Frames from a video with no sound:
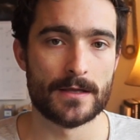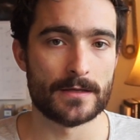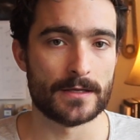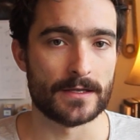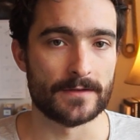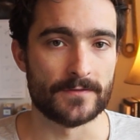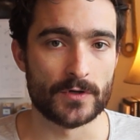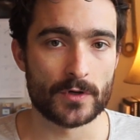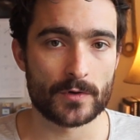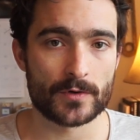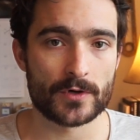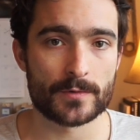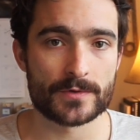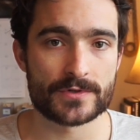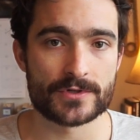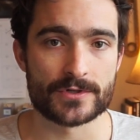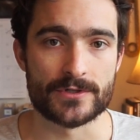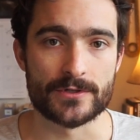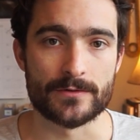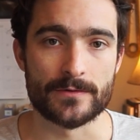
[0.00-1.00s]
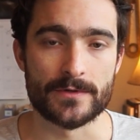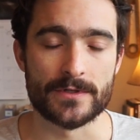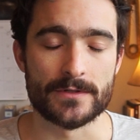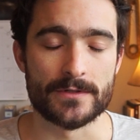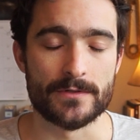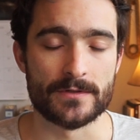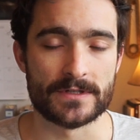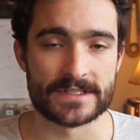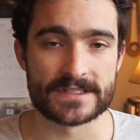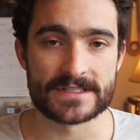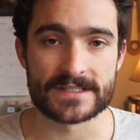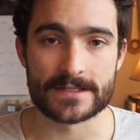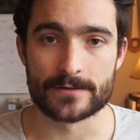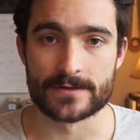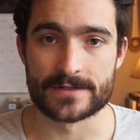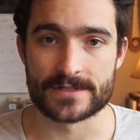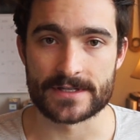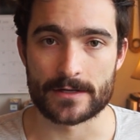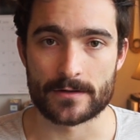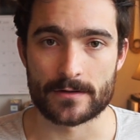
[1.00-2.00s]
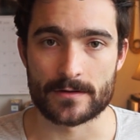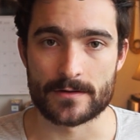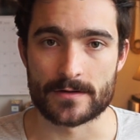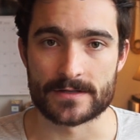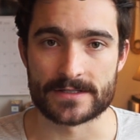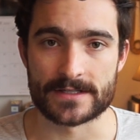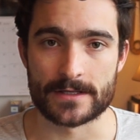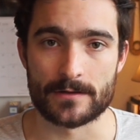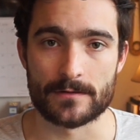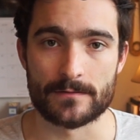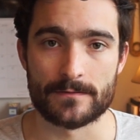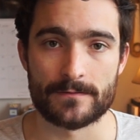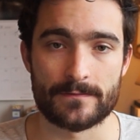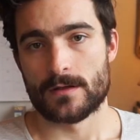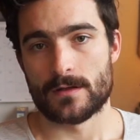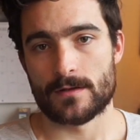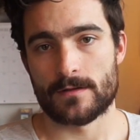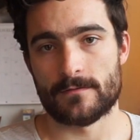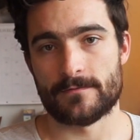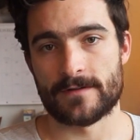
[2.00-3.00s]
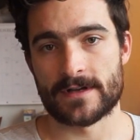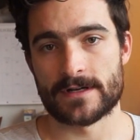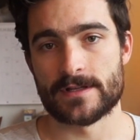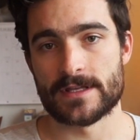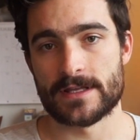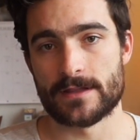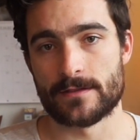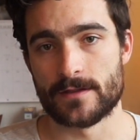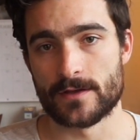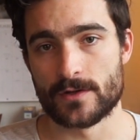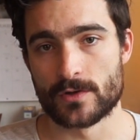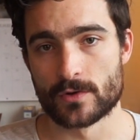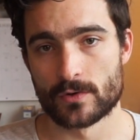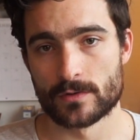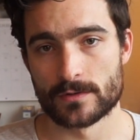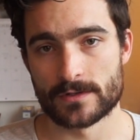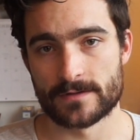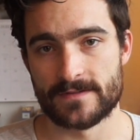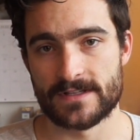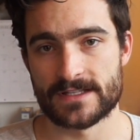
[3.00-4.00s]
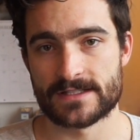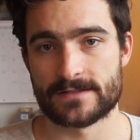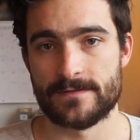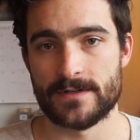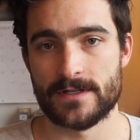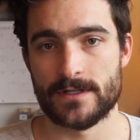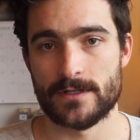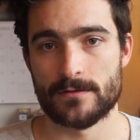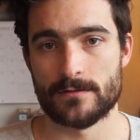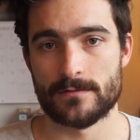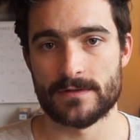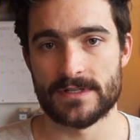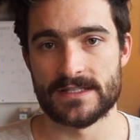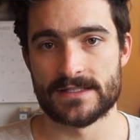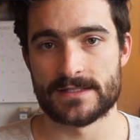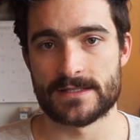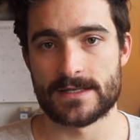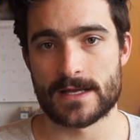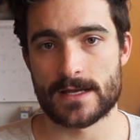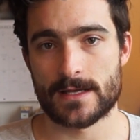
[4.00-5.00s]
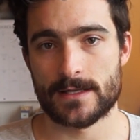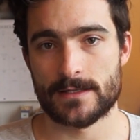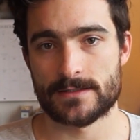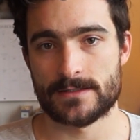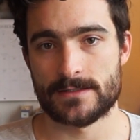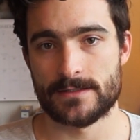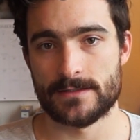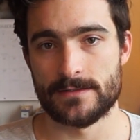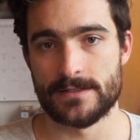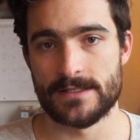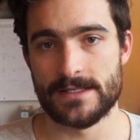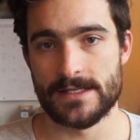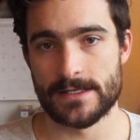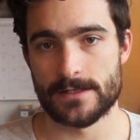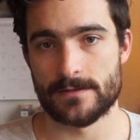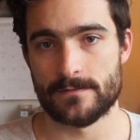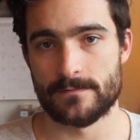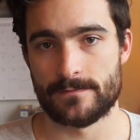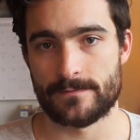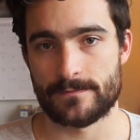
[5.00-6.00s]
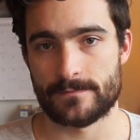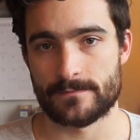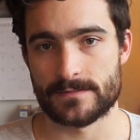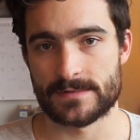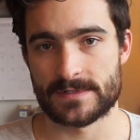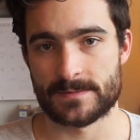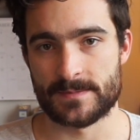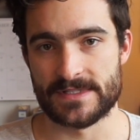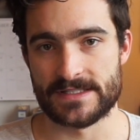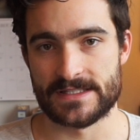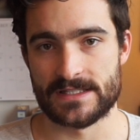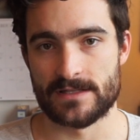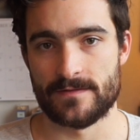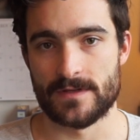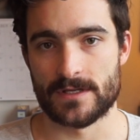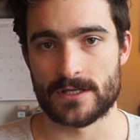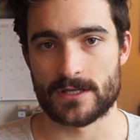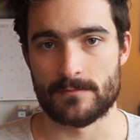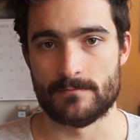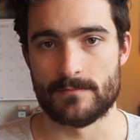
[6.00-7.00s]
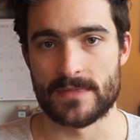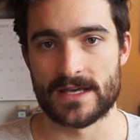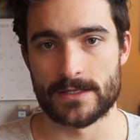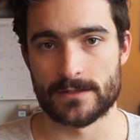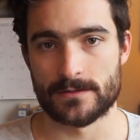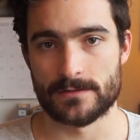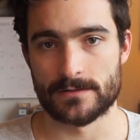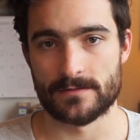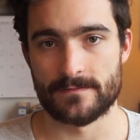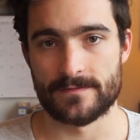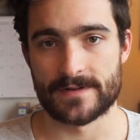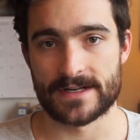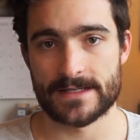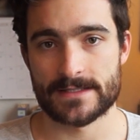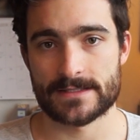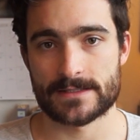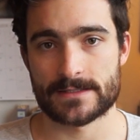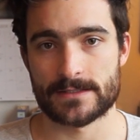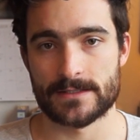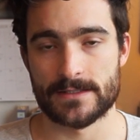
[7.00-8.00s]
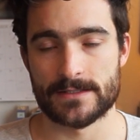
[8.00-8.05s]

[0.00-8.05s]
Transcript: If you don't know what you're doing, you can seriously hurt yourself. Finally, the goal of this video is not to give specific medical advice.